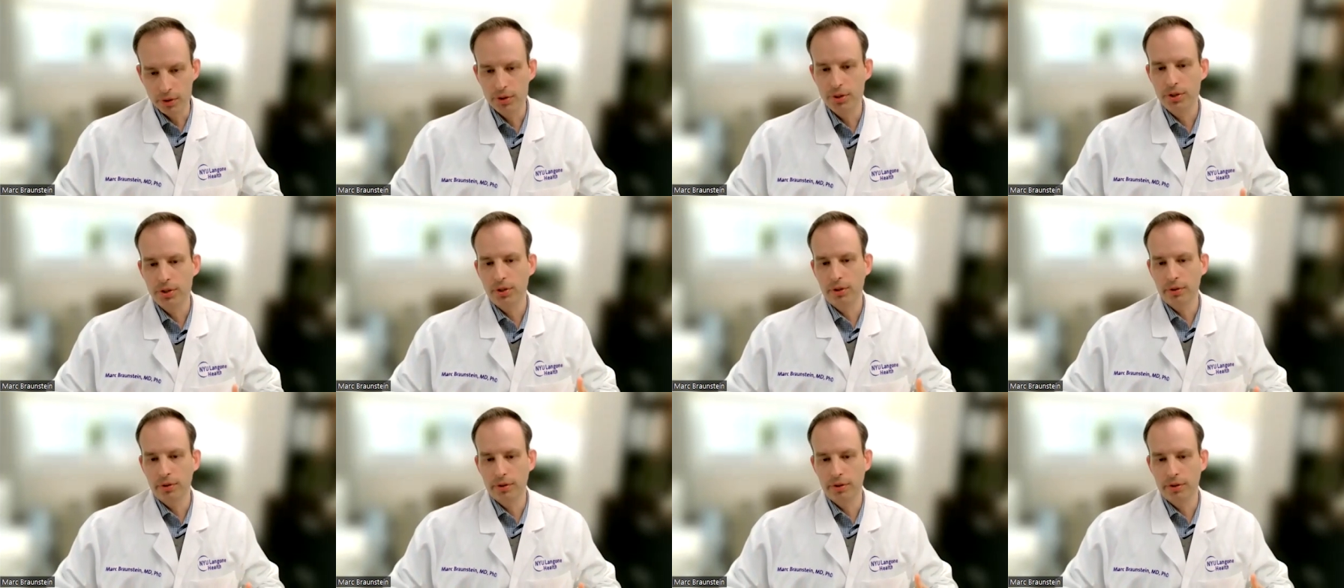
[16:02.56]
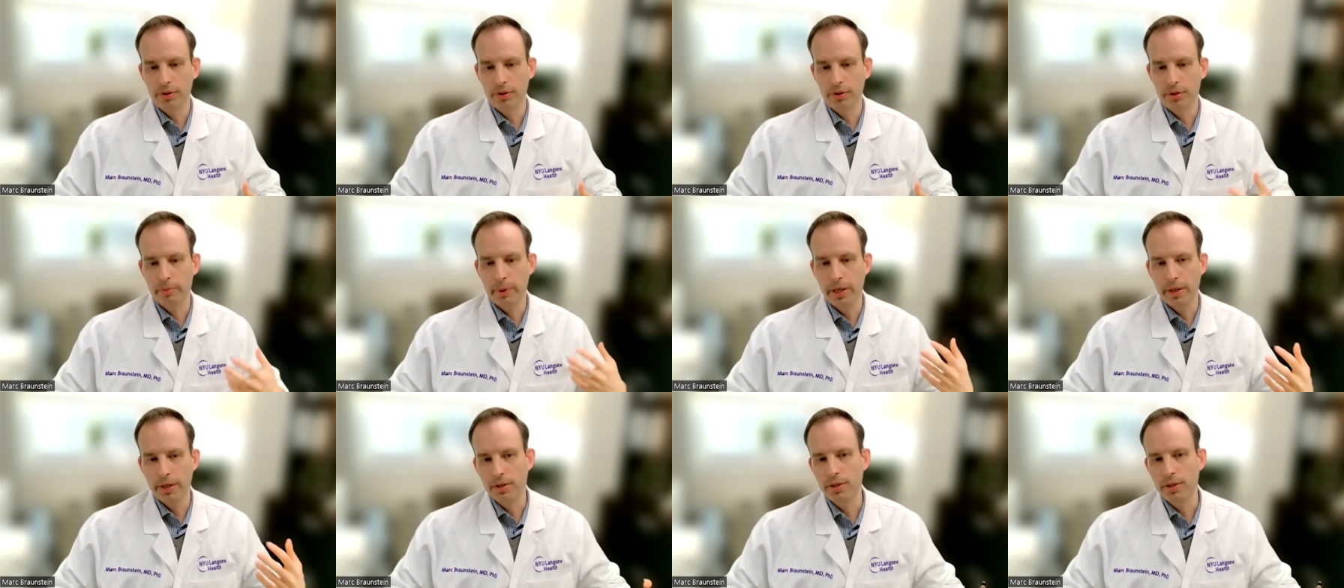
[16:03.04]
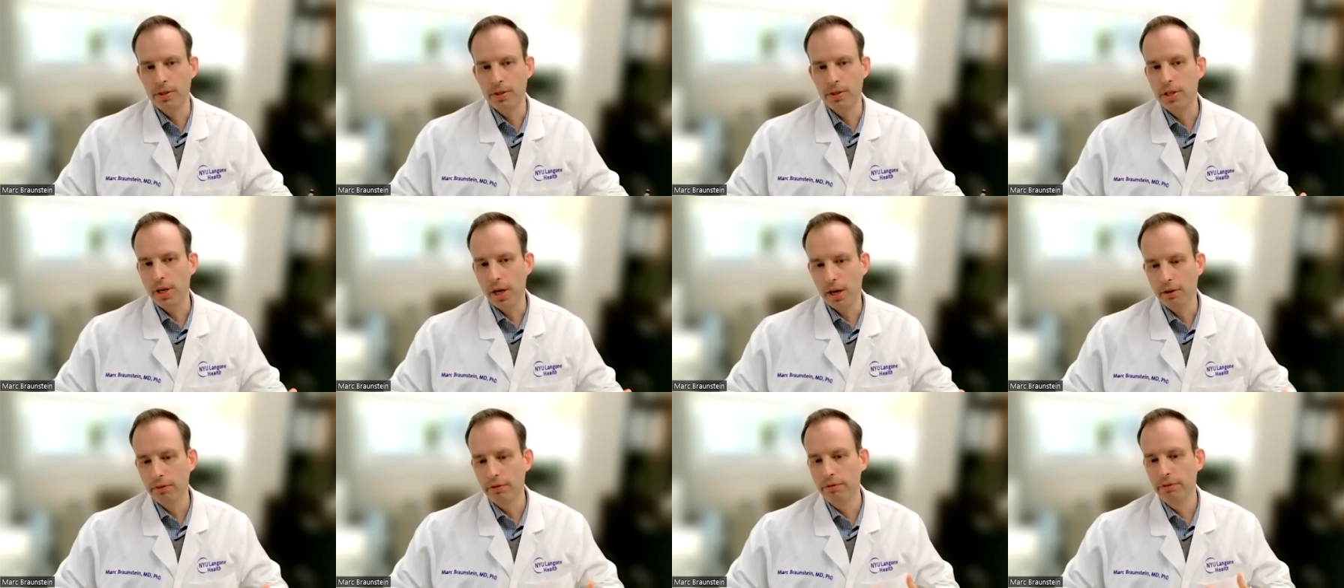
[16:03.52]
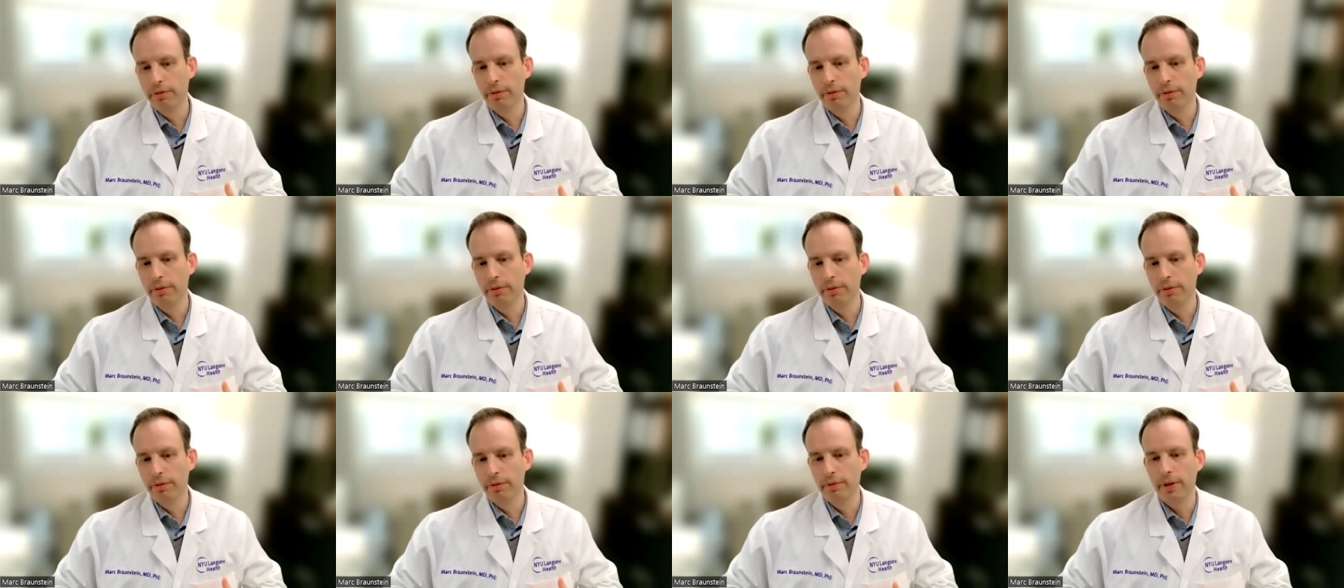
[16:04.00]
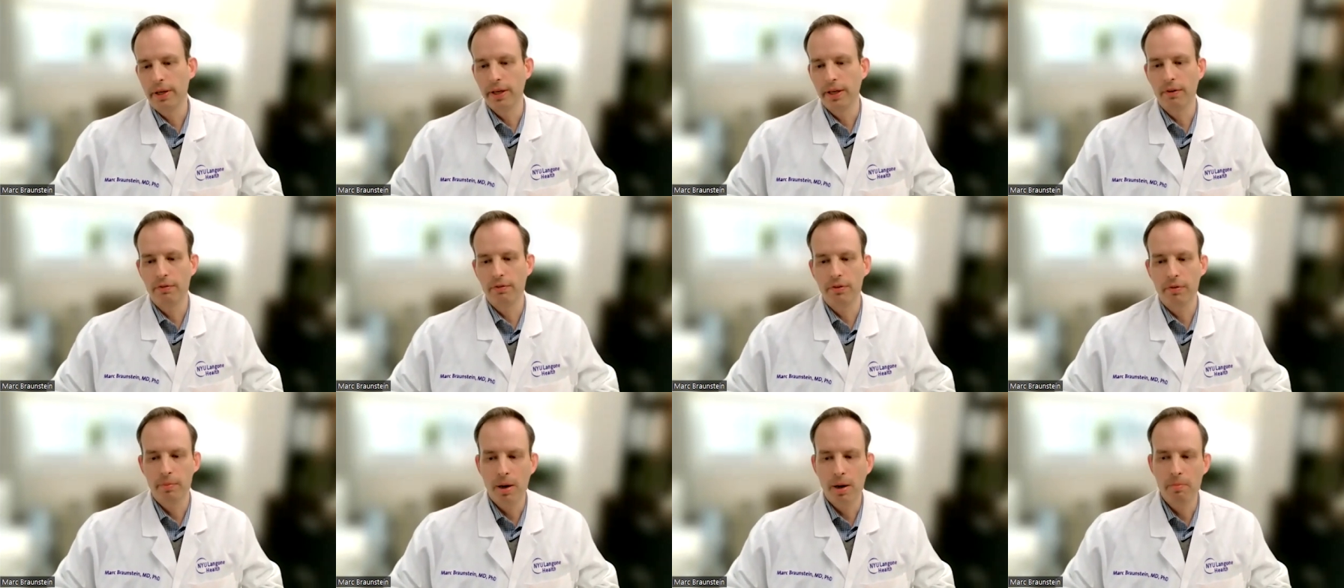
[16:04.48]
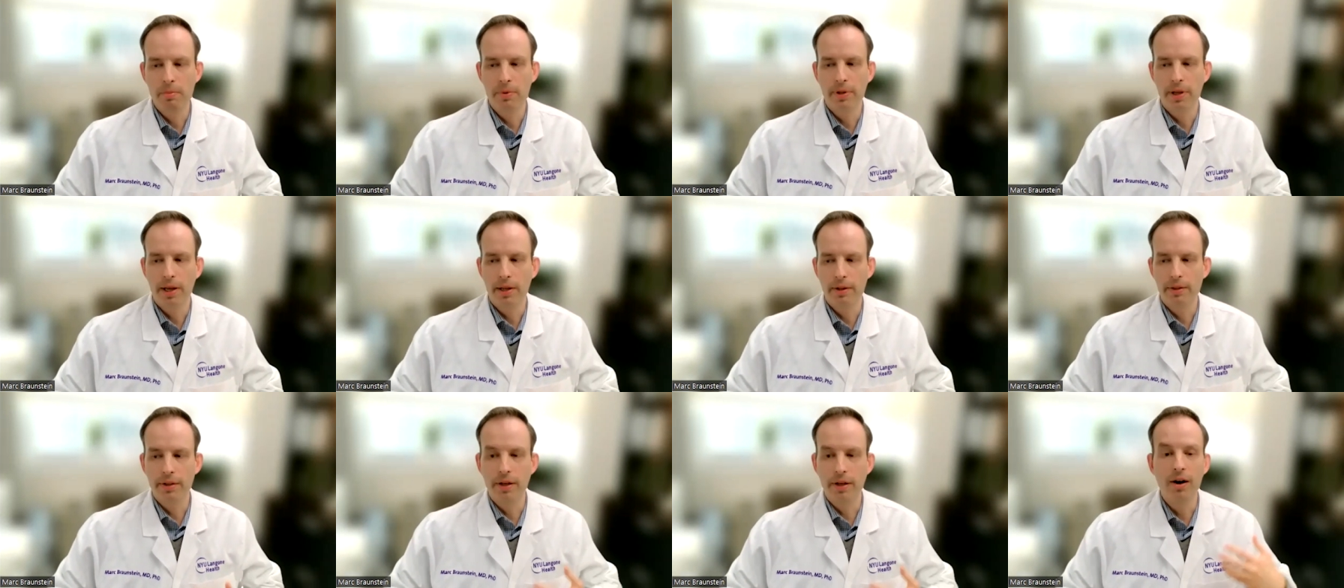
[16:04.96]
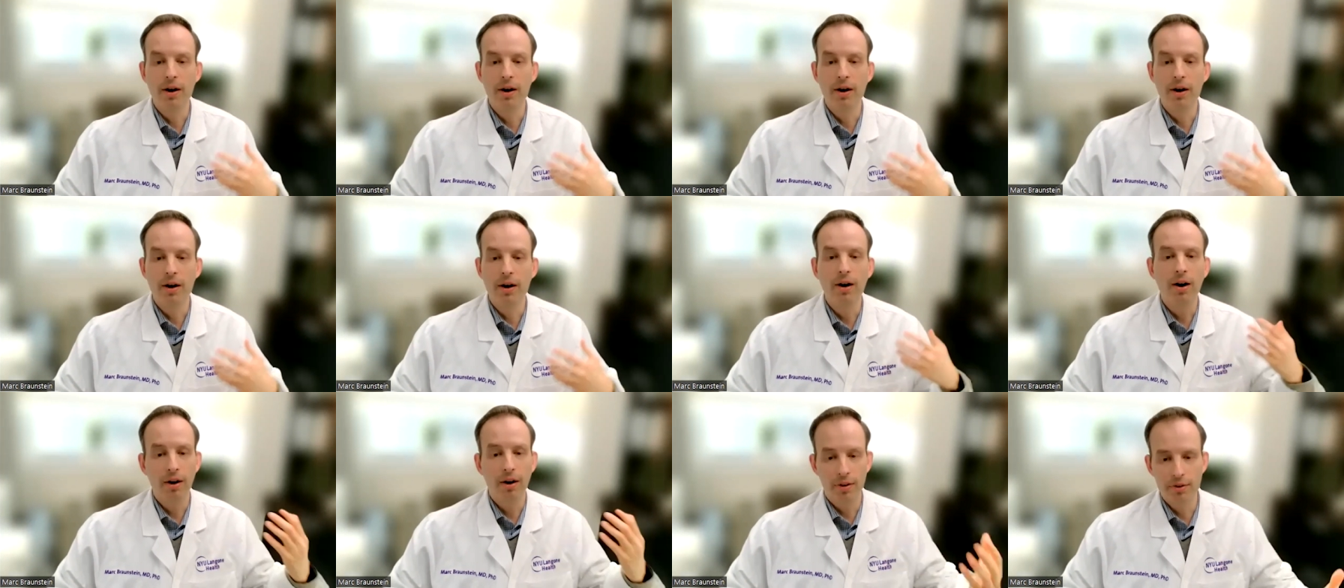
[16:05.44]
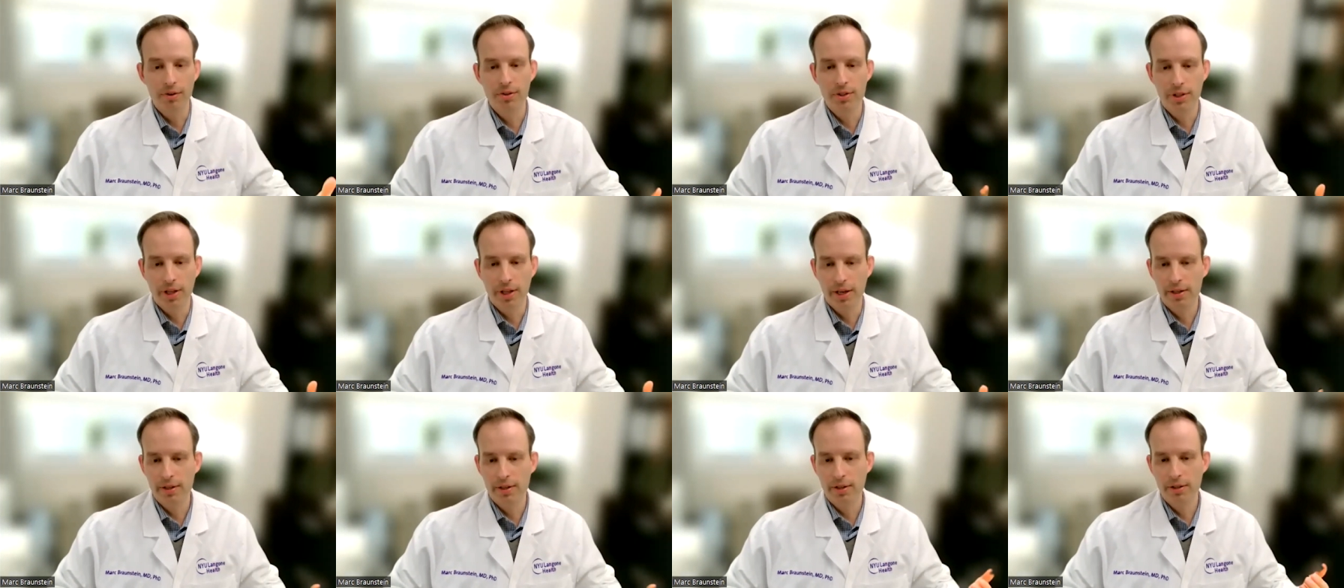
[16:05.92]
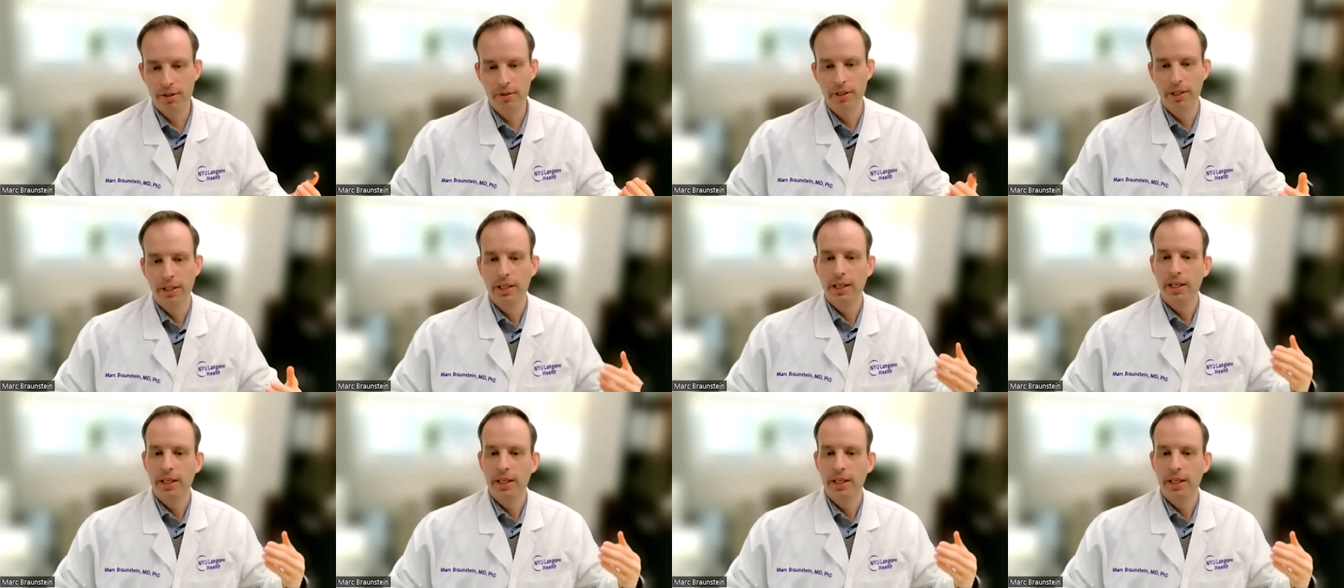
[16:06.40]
shoulders by yourself. And you have to remember that there are others like you,